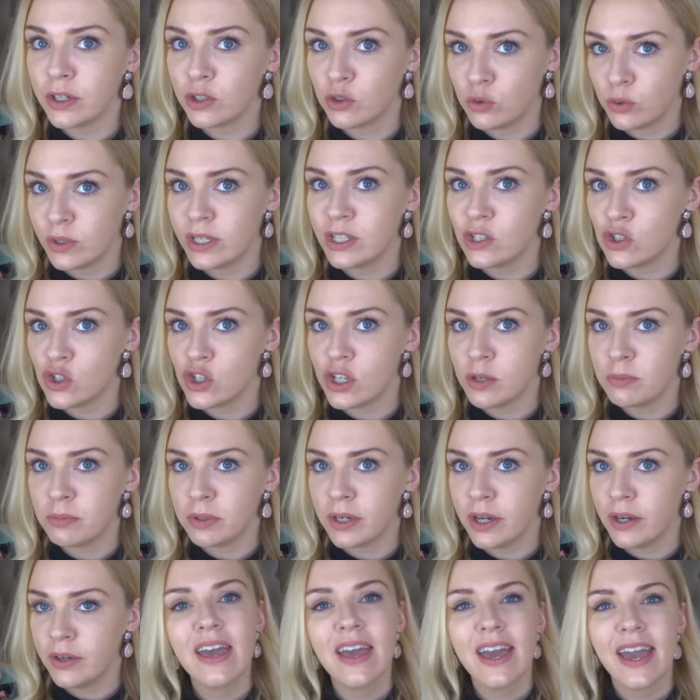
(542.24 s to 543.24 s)
a green
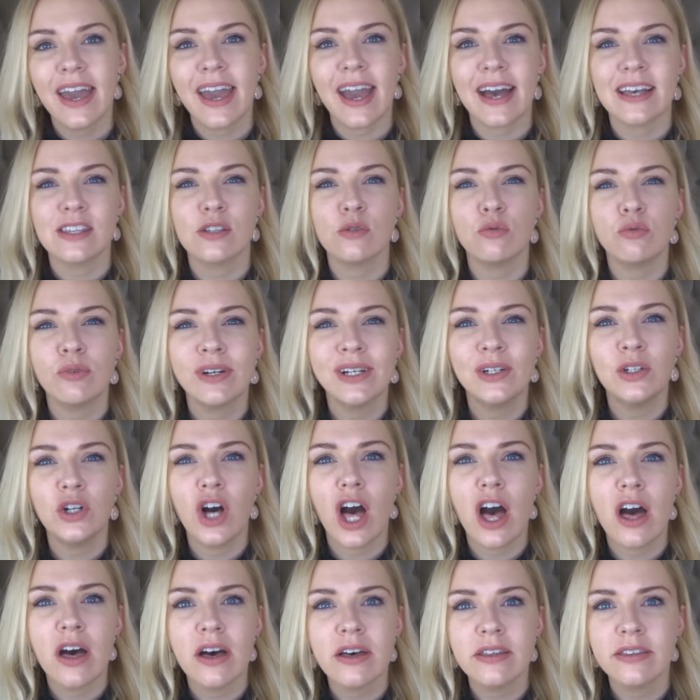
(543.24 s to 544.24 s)
Chypre. It has a real
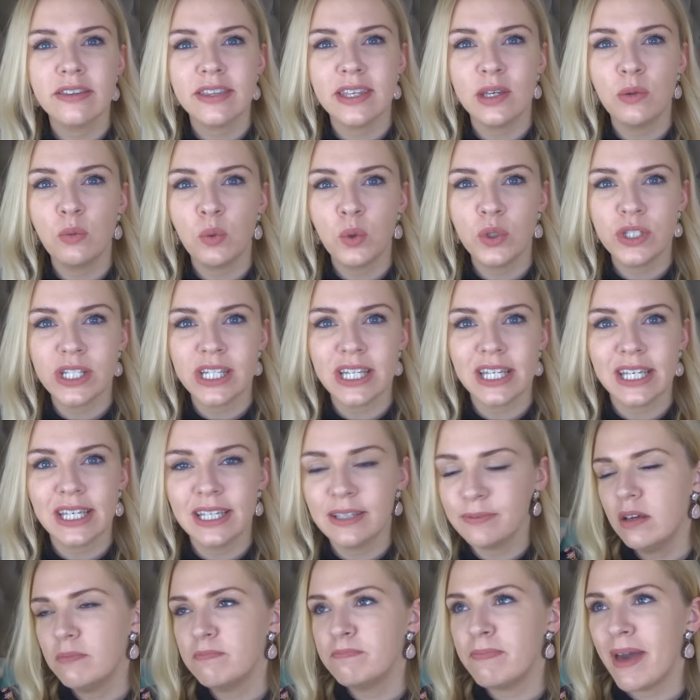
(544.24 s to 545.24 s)
earthy,
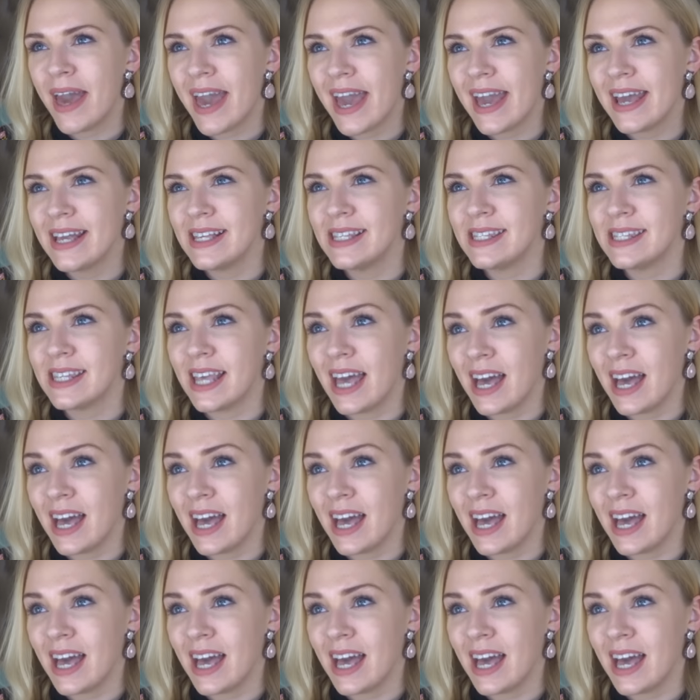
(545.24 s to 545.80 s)
woody base.